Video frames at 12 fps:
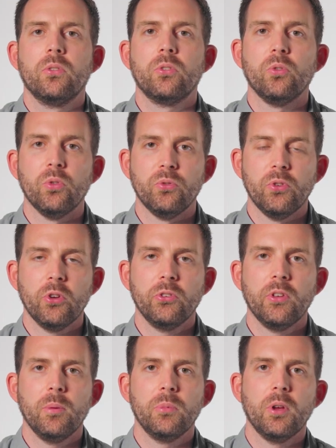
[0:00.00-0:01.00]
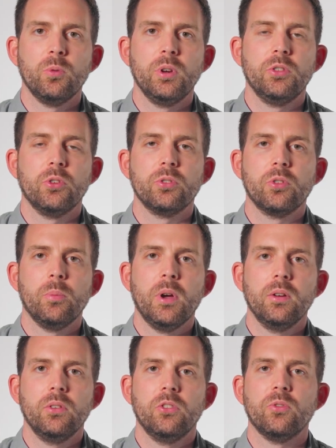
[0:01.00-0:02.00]
So the first step that we'll talk
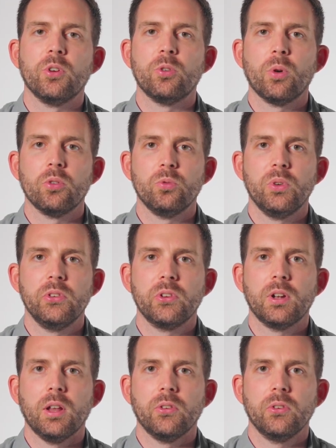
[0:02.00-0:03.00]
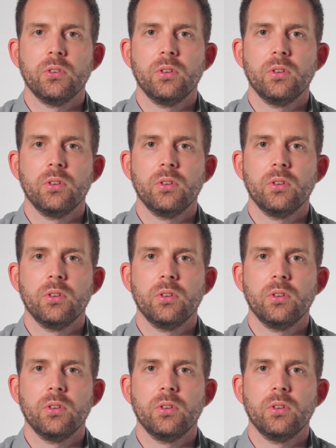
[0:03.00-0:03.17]
about is the ground risk class.